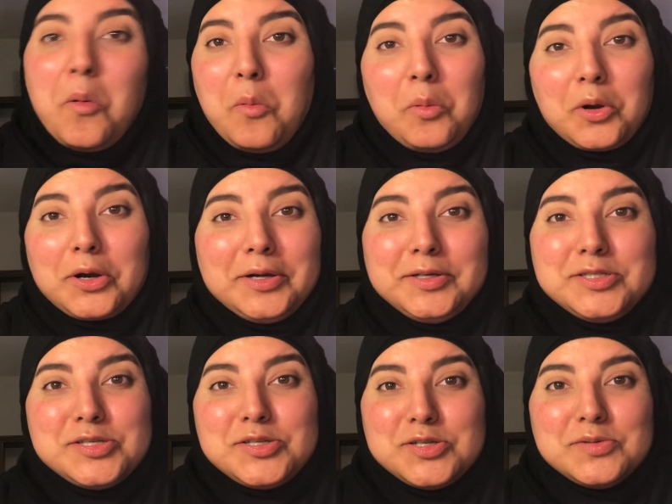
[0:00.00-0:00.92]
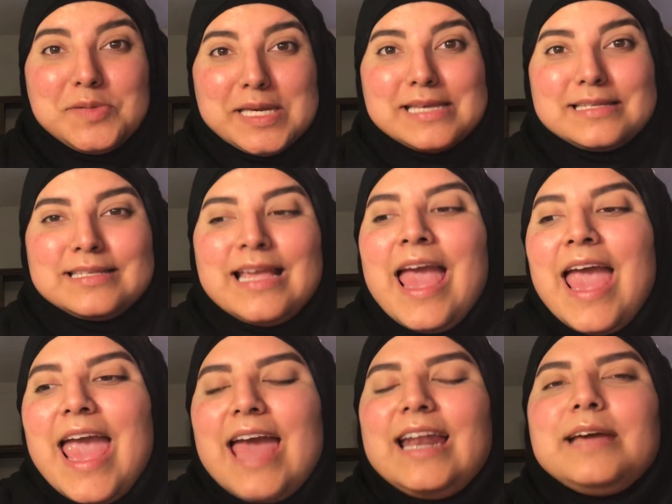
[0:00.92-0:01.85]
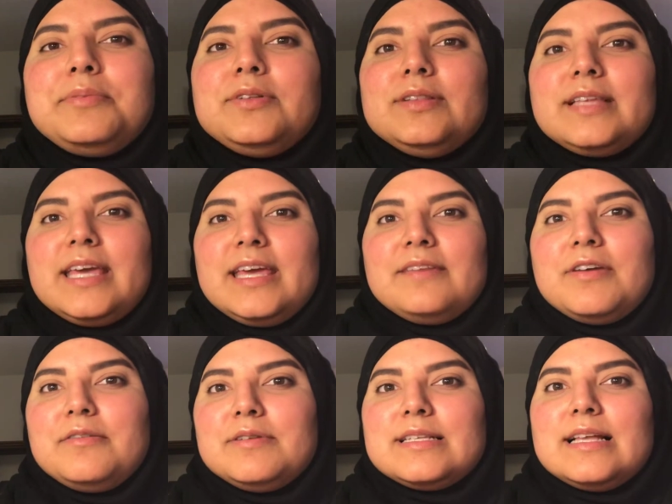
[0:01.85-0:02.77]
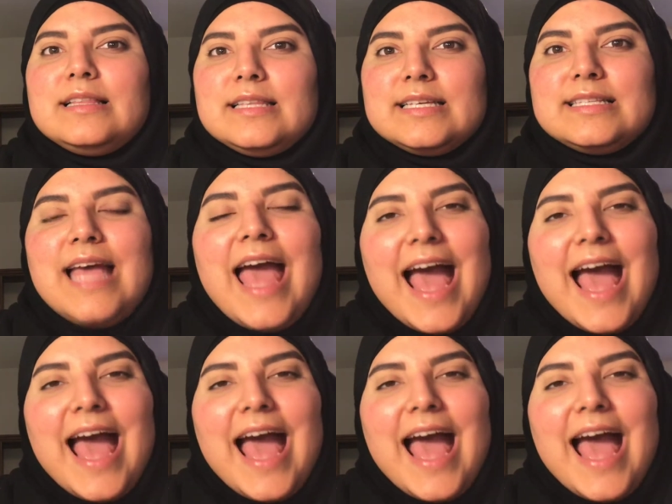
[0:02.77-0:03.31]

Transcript: We're gonna just do this. And I believe it was Alyssa